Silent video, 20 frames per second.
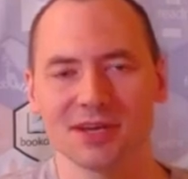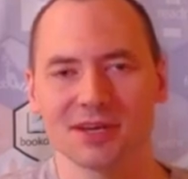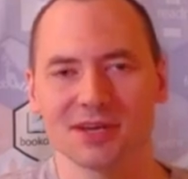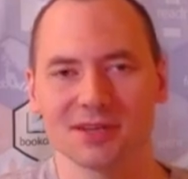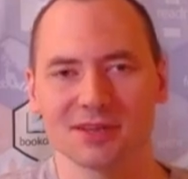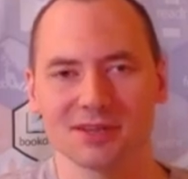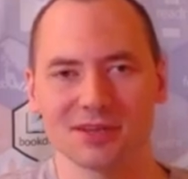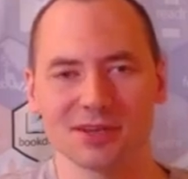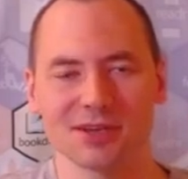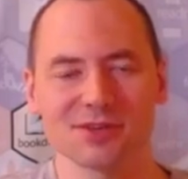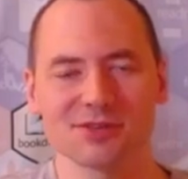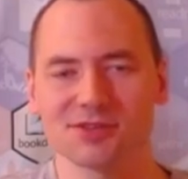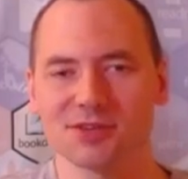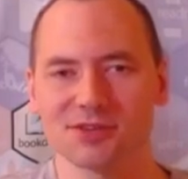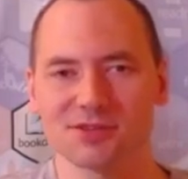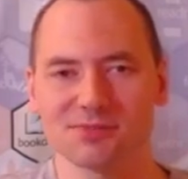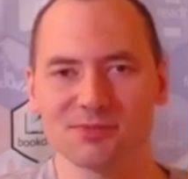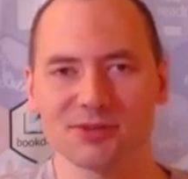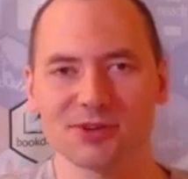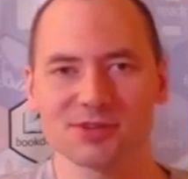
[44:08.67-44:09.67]
the easiest
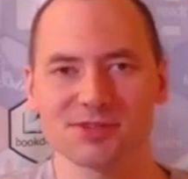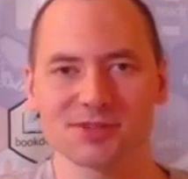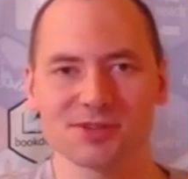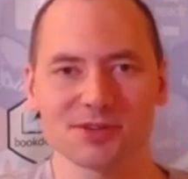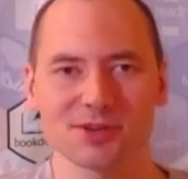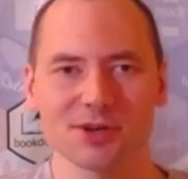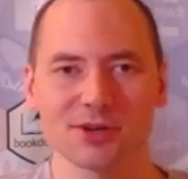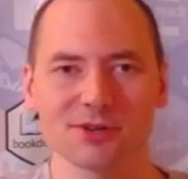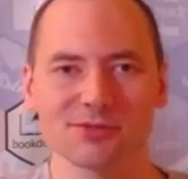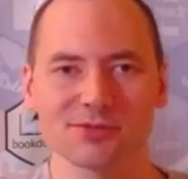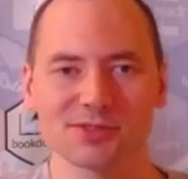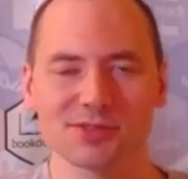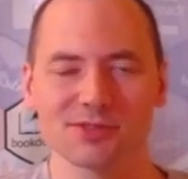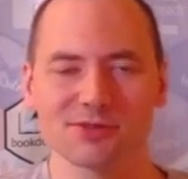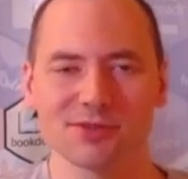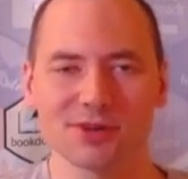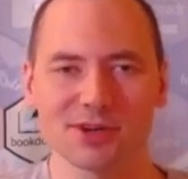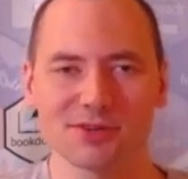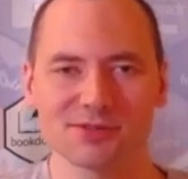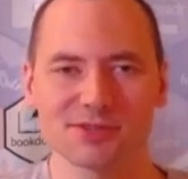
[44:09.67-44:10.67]
place to go is to
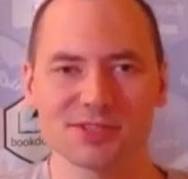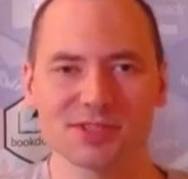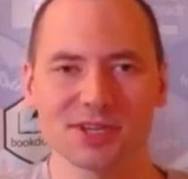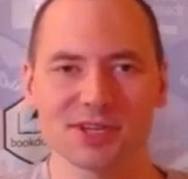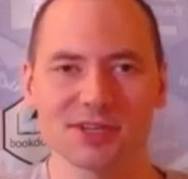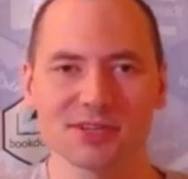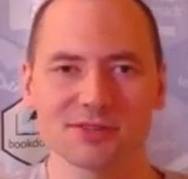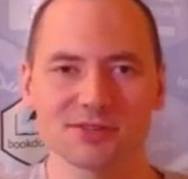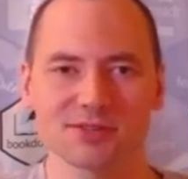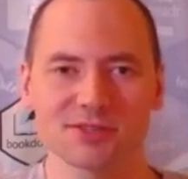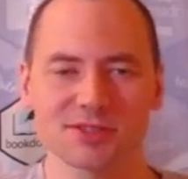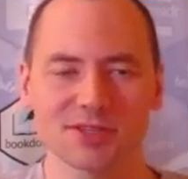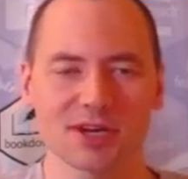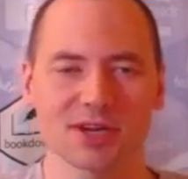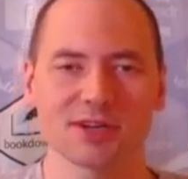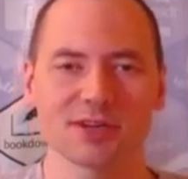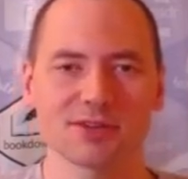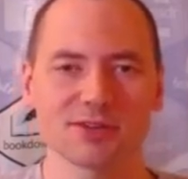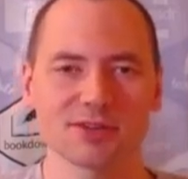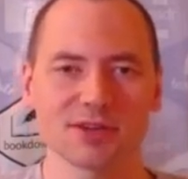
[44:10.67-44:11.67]
our site,
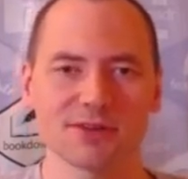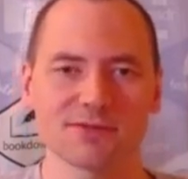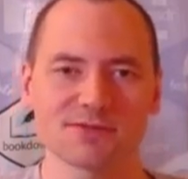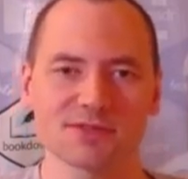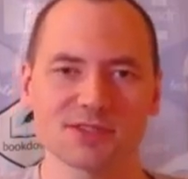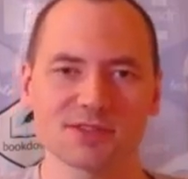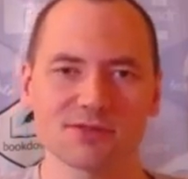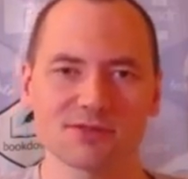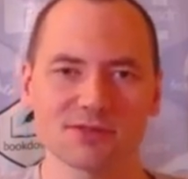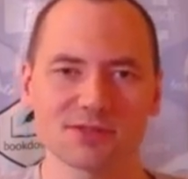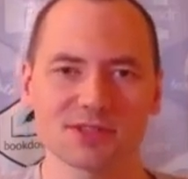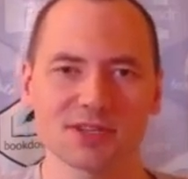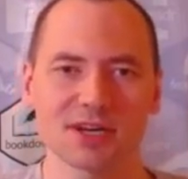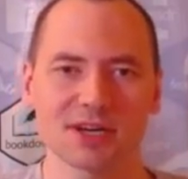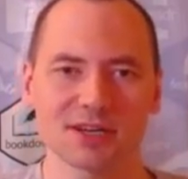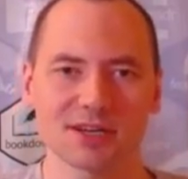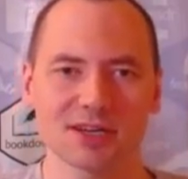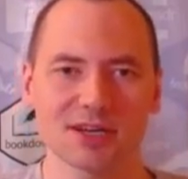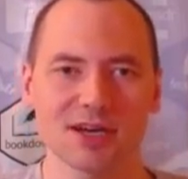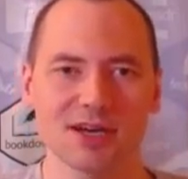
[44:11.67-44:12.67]

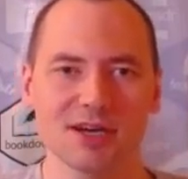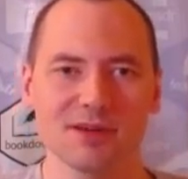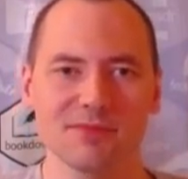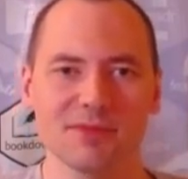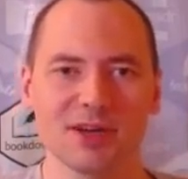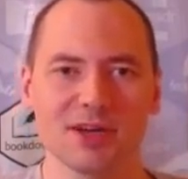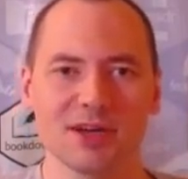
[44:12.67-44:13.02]
shinydevseries.com.